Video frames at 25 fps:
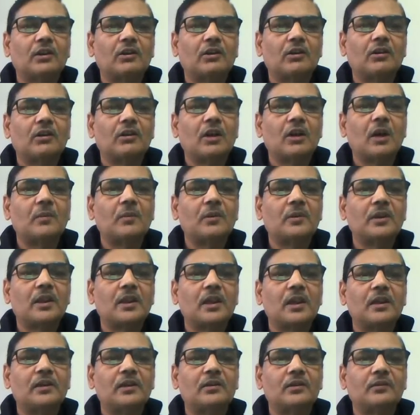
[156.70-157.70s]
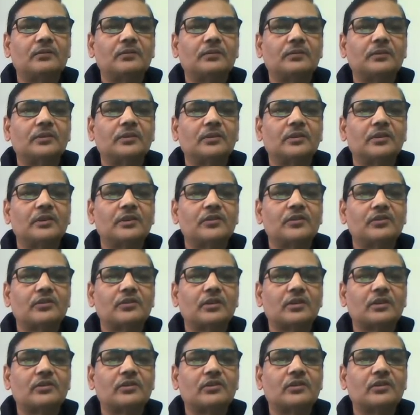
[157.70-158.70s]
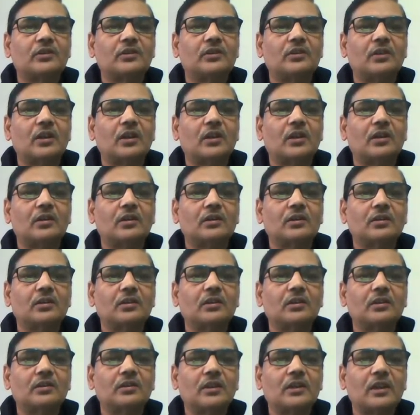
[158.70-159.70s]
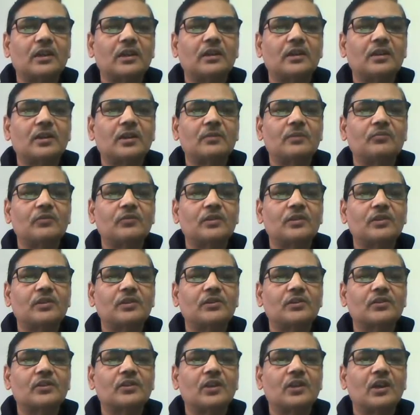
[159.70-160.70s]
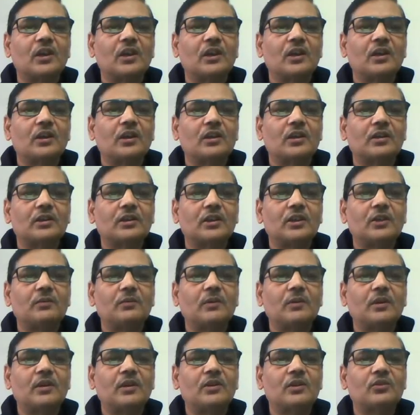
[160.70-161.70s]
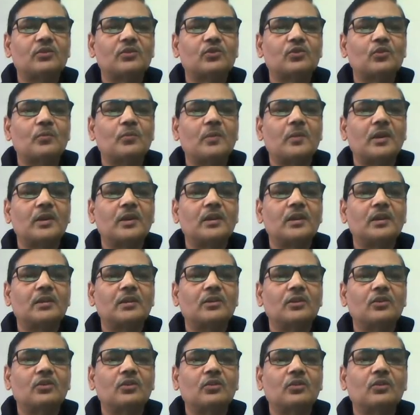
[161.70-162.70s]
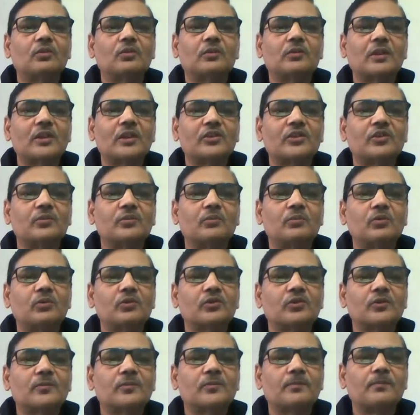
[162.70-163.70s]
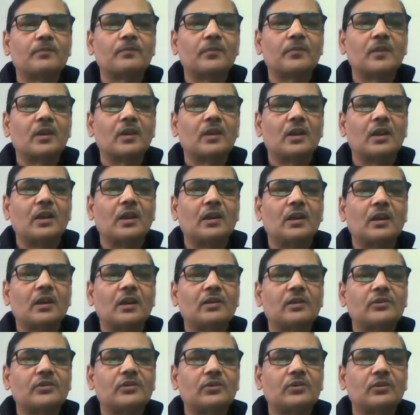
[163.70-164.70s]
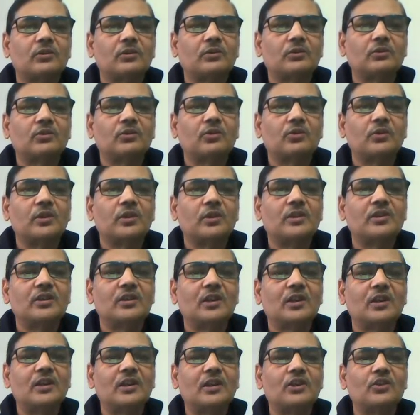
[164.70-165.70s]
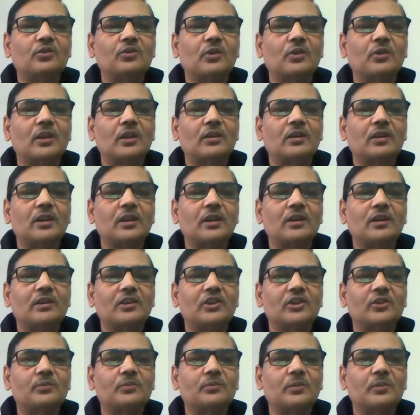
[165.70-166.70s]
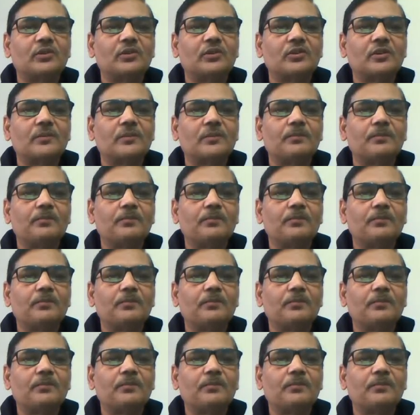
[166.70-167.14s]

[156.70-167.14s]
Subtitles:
common kind of structure or diagram which is given in so many, you know, textbooks, and also through internet you can get this picture.